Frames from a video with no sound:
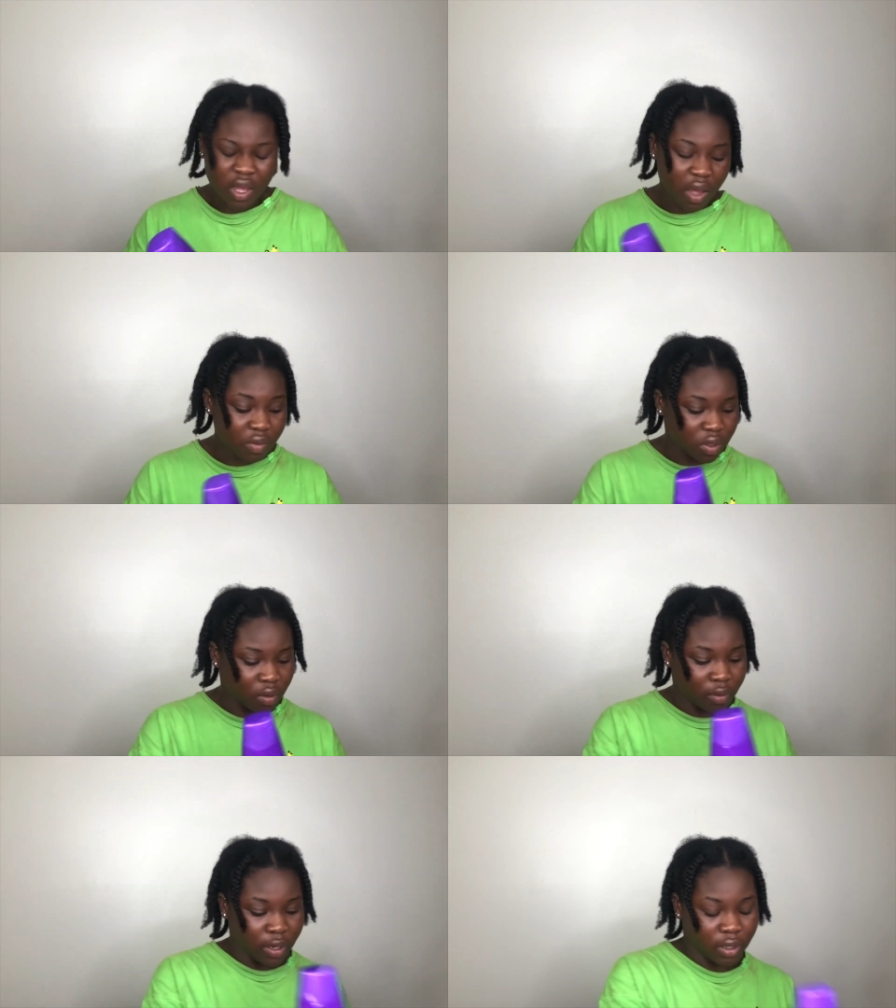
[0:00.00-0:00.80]
it was
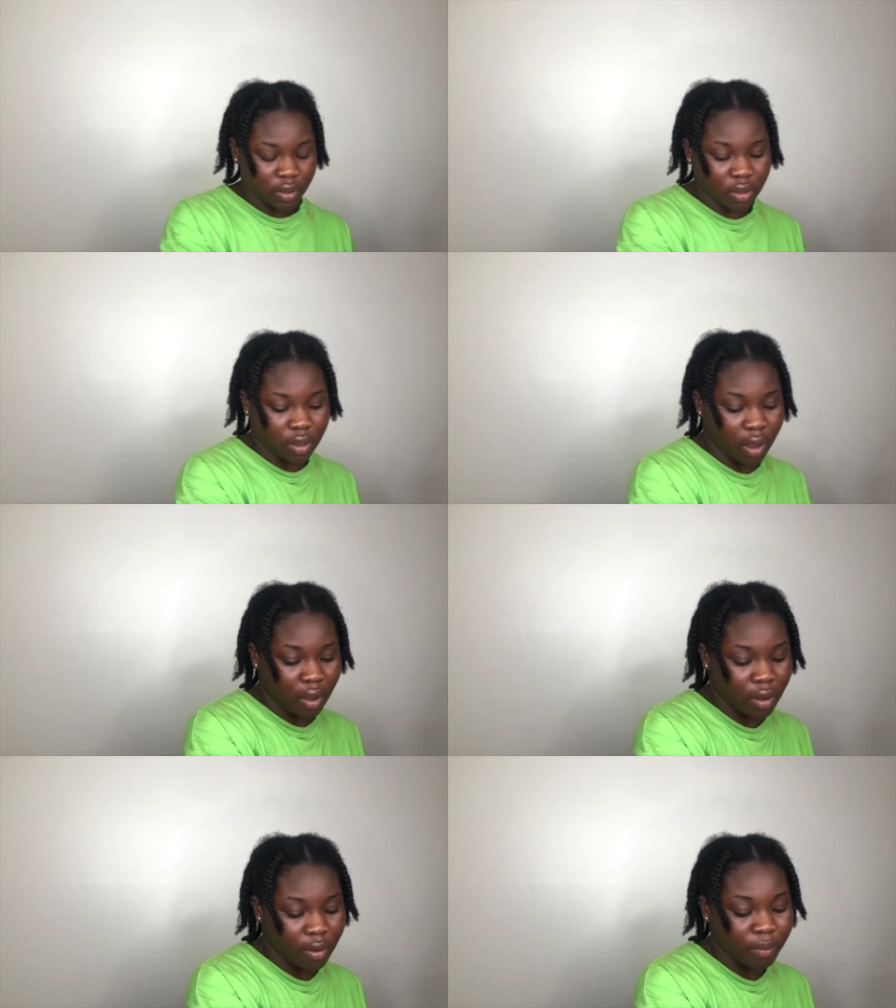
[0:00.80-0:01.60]
all right
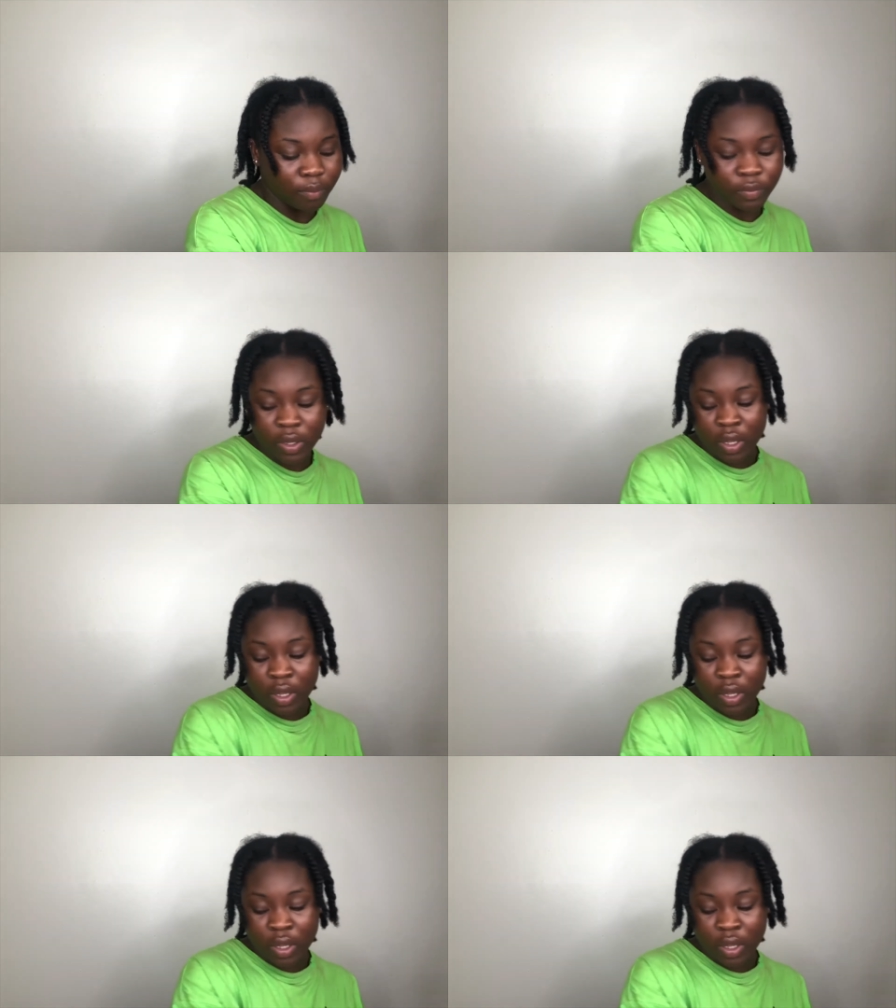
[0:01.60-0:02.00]
um,